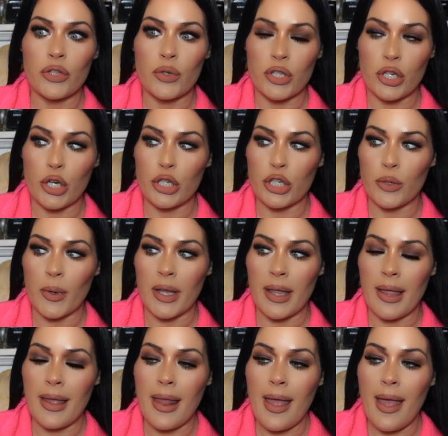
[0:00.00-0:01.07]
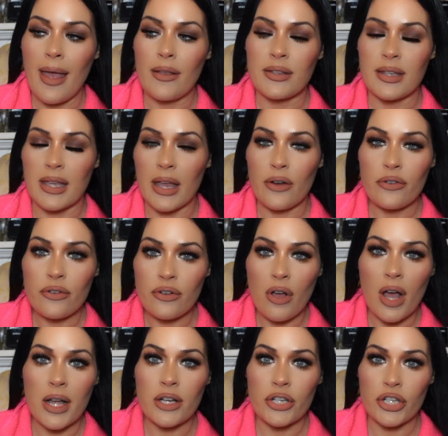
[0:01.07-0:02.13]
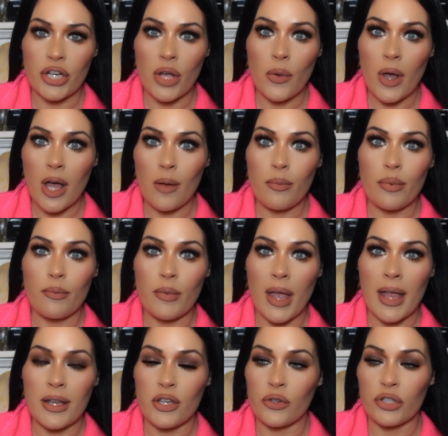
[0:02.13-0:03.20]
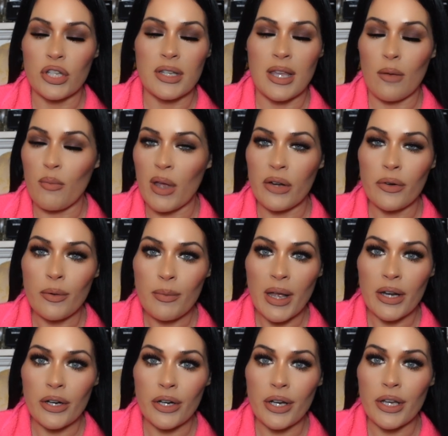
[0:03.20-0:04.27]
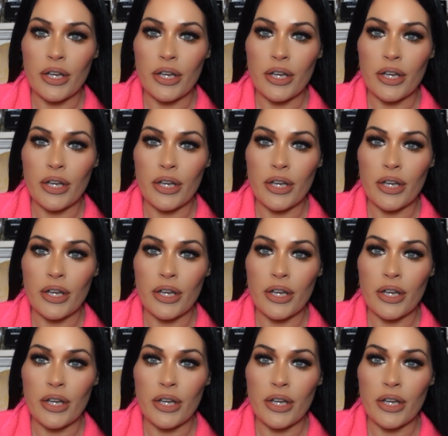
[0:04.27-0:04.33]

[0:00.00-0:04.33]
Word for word: You start doing it, scared or not, show up, and you'll just get better and better.